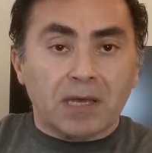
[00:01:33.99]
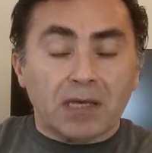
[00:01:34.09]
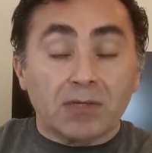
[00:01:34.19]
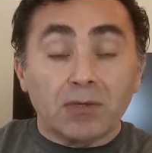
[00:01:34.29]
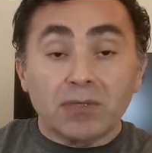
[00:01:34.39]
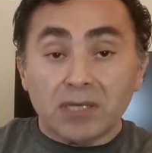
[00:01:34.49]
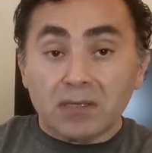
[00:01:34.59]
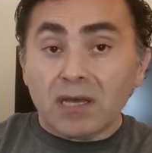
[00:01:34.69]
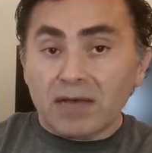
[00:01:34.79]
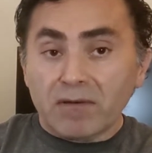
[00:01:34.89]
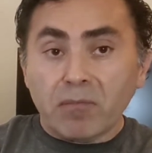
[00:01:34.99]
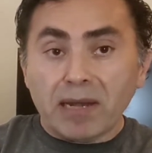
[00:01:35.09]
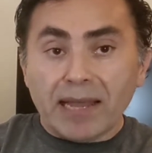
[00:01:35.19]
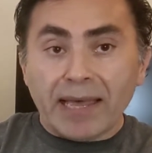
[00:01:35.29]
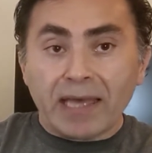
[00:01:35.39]
You need to have a
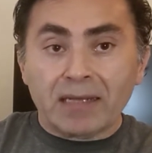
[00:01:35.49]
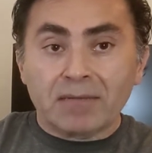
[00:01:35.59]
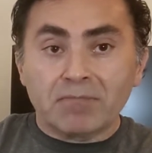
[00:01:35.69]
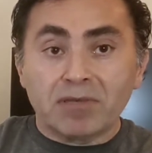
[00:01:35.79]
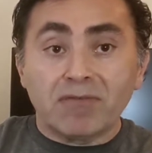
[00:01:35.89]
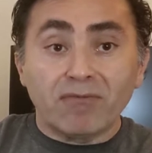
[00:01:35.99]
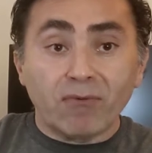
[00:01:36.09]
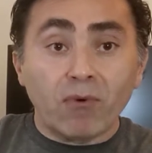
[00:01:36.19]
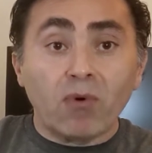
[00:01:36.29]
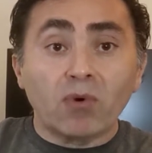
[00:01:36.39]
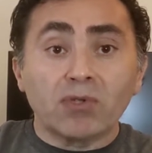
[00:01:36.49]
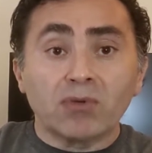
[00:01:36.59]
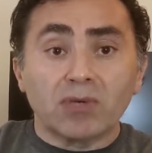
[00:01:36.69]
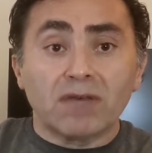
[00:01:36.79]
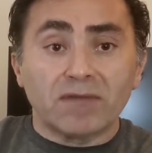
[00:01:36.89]
plan before
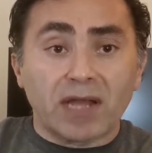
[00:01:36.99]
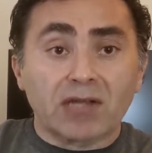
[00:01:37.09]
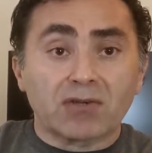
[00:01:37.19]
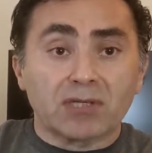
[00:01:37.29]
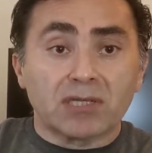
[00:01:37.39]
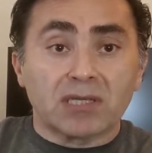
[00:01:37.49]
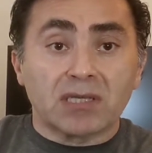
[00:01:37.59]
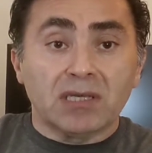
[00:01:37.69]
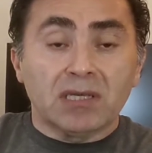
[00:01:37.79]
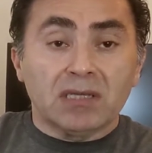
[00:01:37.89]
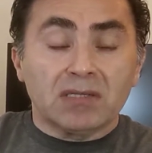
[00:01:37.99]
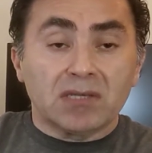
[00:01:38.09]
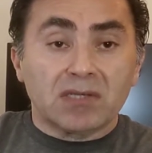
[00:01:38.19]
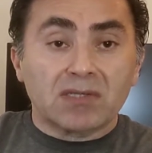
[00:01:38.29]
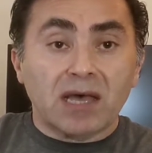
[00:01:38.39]
you even actually
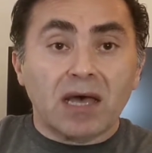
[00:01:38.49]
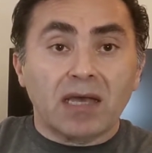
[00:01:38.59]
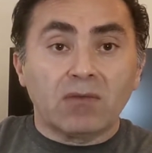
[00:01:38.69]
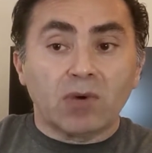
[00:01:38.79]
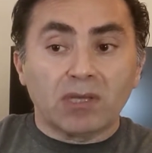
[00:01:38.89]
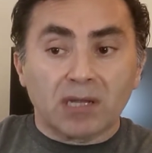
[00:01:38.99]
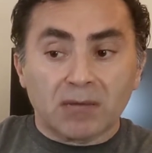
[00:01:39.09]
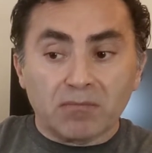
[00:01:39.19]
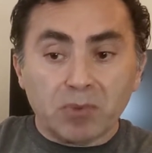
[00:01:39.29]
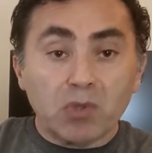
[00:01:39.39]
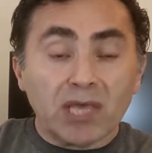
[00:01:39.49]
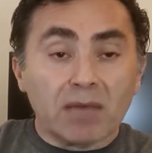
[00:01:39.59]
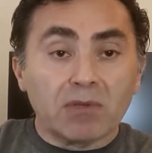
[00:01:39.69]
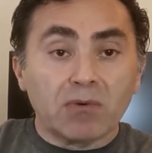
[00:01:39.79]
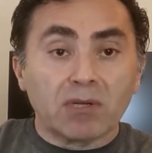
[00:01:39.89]
decide what kind of boot
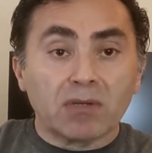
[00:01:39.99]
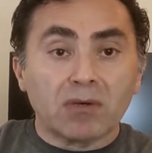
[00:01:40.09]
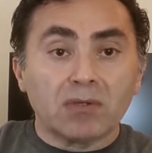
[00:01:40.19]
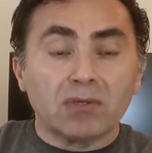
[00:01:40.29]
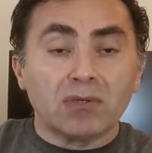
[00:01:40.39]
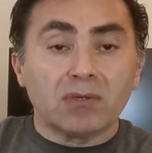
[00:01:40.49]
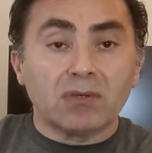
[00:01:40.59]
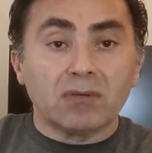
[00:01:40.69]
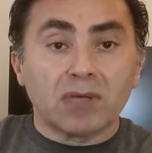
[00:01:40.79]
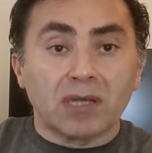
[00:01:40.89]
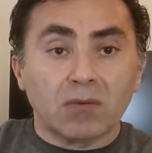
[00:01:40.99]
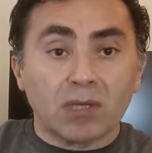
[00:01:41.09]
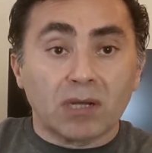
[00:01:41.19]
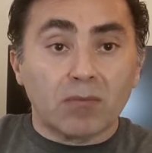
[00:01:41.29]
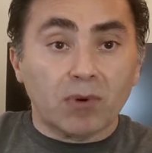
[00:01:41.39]
camp you want to go to and
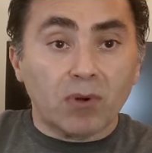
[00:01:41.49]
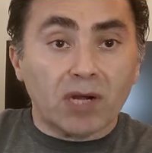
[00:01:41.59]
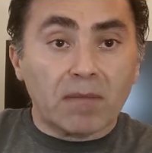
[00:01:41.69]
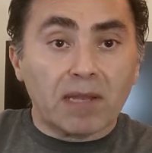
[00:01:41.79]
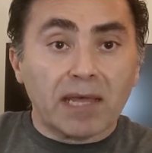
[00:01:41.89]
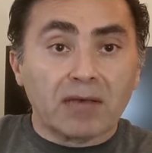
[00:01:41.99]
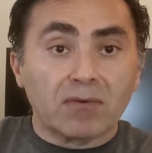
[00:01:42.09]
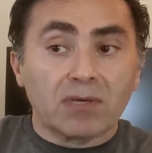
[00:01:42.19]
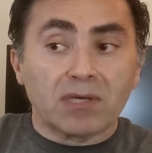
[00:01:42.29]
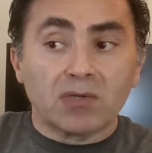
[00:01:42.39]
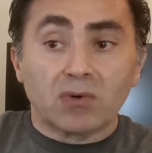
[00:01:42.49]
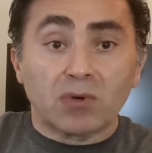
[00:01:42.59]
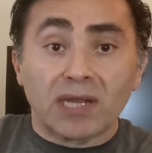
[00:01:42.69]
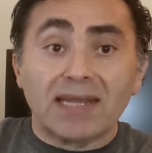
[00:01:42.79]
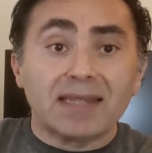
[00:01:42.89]
what kind of programming language
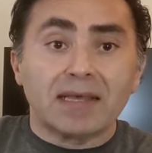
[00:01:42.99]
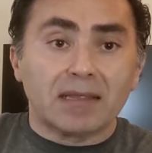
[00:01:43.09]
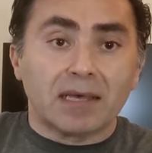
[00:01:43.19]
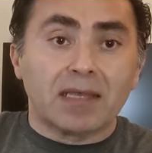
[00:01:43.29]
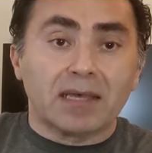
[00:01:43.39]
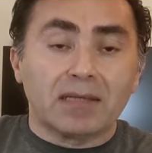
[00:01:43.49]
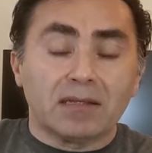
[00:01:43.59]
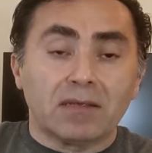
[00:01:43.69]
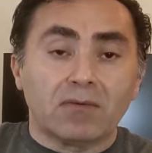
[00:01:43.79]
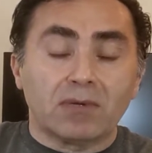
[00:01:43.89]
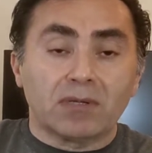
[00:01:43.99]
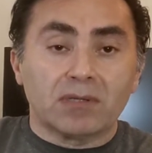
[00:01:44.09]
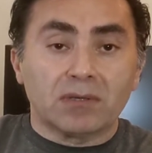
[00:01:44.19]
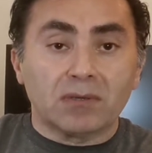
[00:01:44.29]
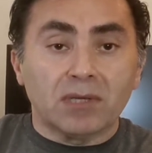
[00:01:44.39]
or anything like that you want to
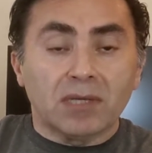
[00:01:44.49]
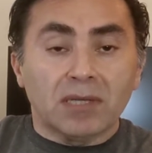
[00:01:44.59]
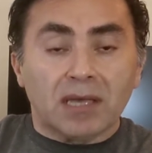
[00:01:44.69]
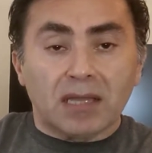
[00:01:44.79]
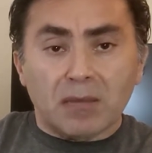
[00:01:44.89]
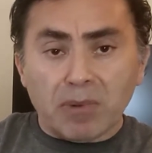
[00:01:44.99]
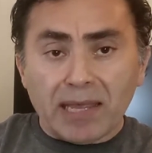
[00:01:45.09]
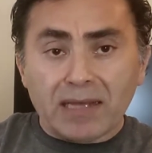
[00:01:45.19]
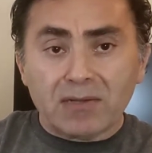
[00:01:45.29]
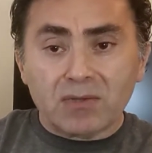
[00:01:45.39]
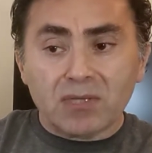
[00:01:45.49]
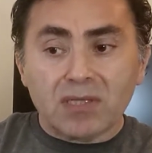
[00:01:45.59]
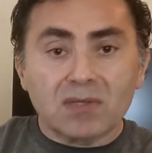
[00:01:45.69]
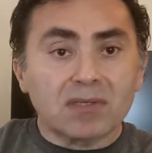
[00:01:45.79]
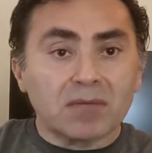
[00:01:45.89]
do. And the plan is
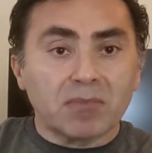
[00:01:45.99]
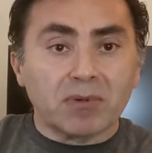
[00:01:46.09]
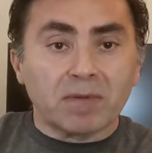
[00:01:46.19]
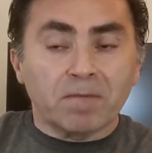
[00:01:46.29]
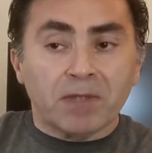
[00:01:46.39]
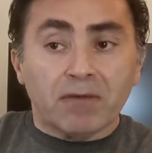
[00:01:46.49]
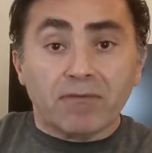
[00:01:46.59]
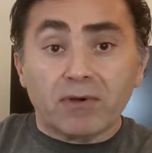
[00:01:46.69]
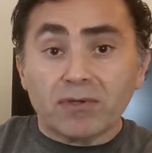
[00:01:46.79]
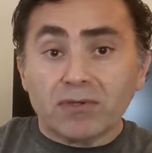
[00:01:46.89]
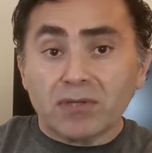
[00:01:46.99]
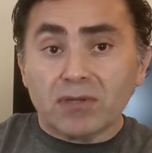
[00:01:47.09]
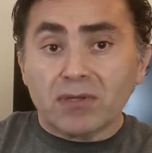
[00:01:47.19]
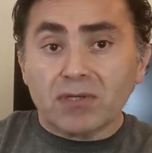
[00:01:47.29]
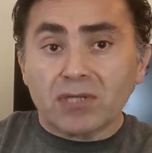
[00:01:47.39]
really simple. First, you need to
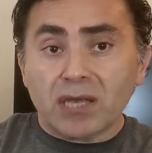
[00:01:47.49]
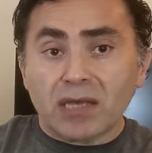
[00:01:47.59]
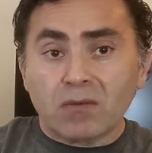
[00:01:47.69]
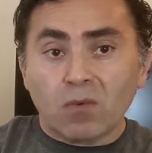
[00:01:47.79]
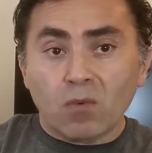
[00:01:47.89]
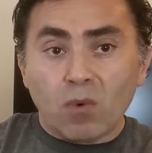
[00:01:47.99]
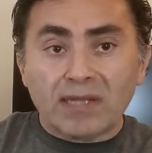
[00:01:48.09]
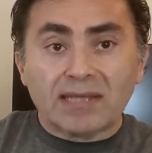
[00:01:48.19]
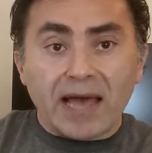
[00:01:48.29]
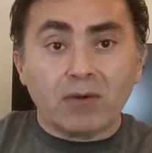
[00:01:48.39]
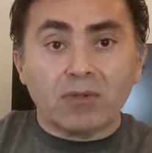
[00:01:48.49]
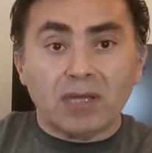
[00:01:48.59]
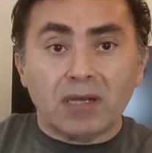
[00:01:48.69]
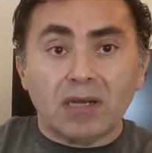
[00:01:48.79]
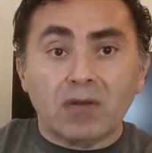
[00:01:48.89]
understand what's out
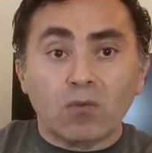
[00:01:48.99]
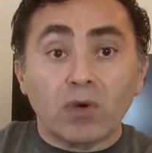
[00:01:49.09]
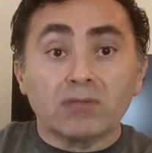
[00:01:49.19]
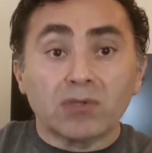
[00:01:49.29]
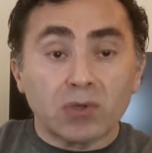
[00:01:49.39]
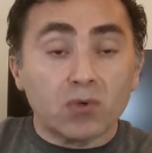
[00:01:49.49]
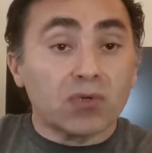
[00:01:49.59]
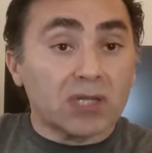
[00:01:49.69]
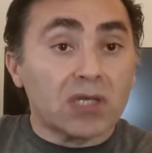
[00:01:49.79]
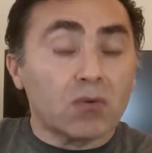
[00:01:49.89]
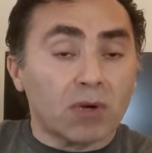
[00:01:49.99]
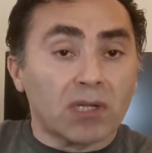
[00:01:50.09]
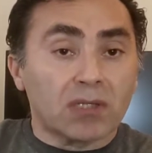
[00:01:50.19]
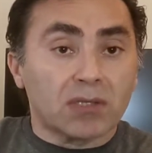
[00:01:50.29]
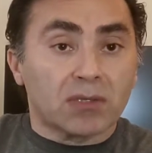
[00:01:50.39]
there and what do you really want
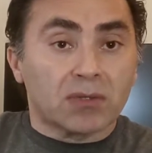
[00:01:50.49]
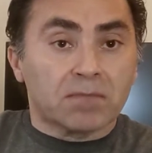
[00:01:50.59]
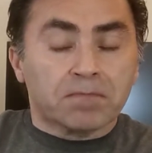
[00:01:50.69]
to do.